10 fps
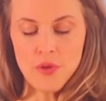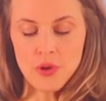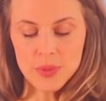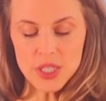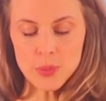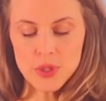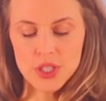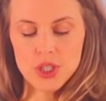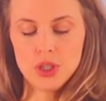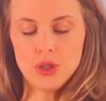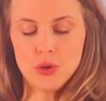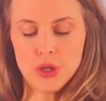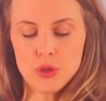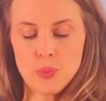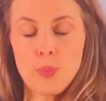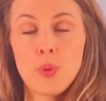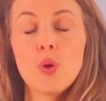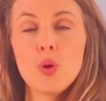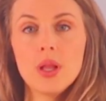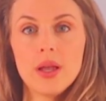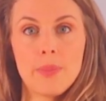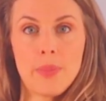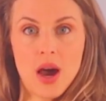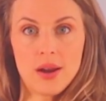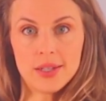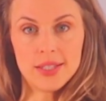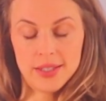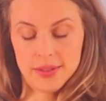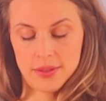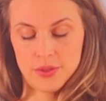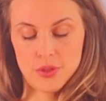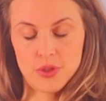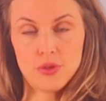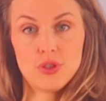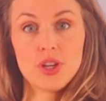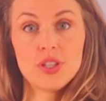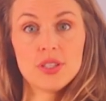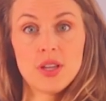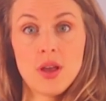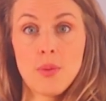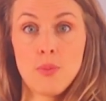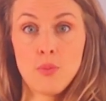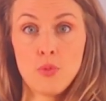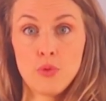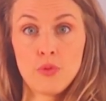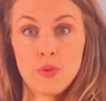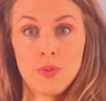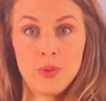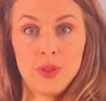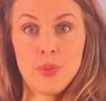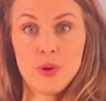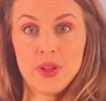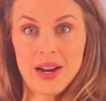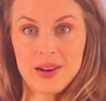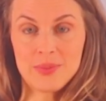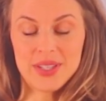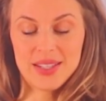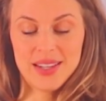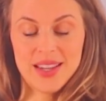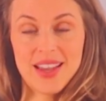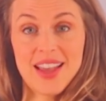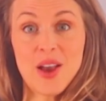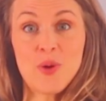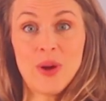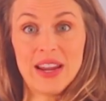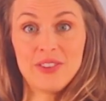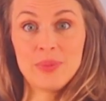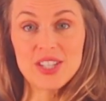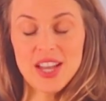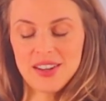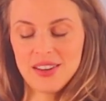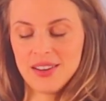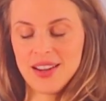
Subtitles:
From this position, you're going to pull apart. So just move with both arms away from each other.